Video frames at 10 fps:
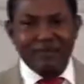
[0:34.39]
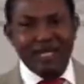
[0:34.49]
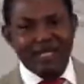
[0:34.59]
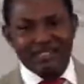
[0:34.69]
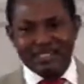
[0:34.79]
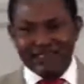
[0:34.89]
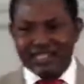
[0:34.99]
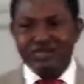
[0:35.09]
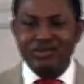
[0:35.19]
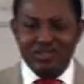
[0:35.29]
her back and said,
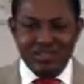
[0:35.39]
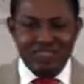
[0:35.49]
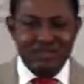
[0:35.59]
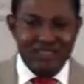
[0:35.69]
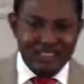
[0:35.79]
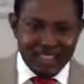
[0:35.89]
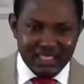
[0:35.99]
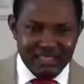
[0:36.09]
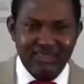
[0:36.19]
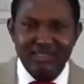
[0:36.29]
reverse what you just said to that
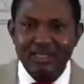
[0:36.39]
child.